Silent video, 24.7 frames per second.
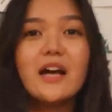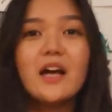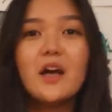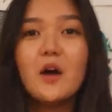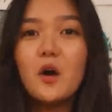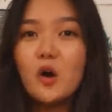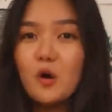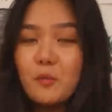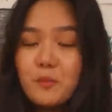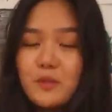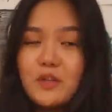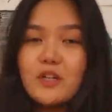I
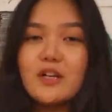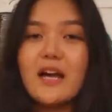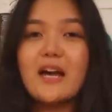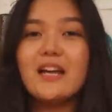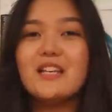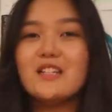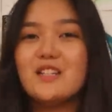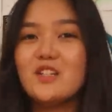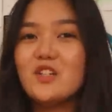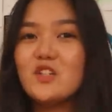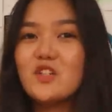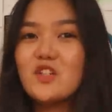hope you
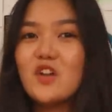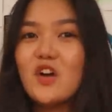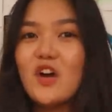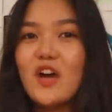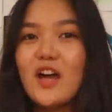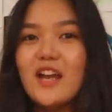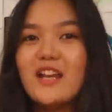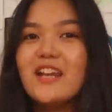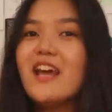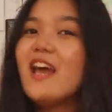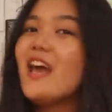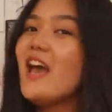guys
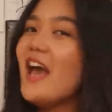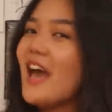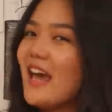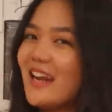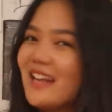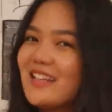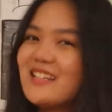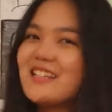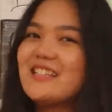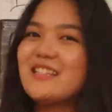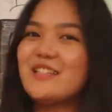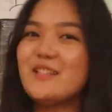enjoyed and
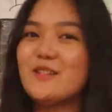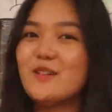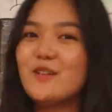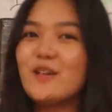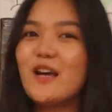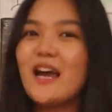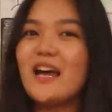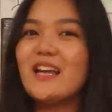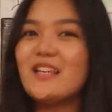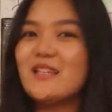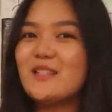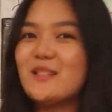I'll see you
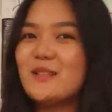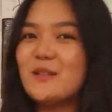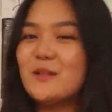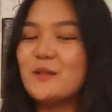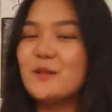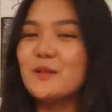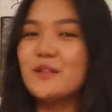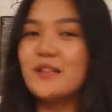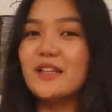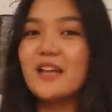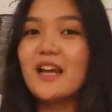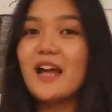guys
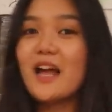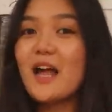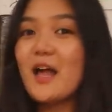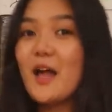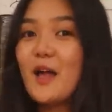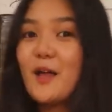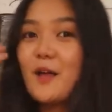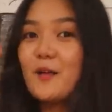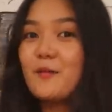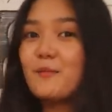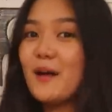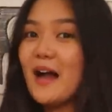soon.
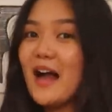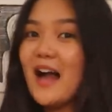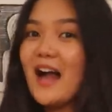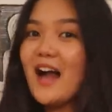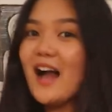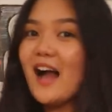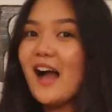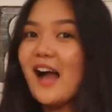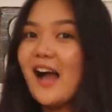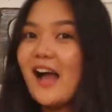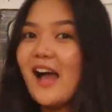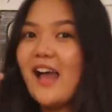
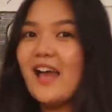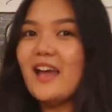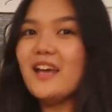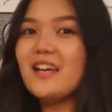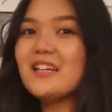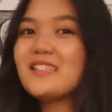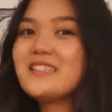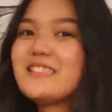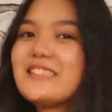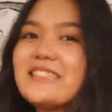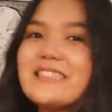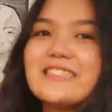Bye!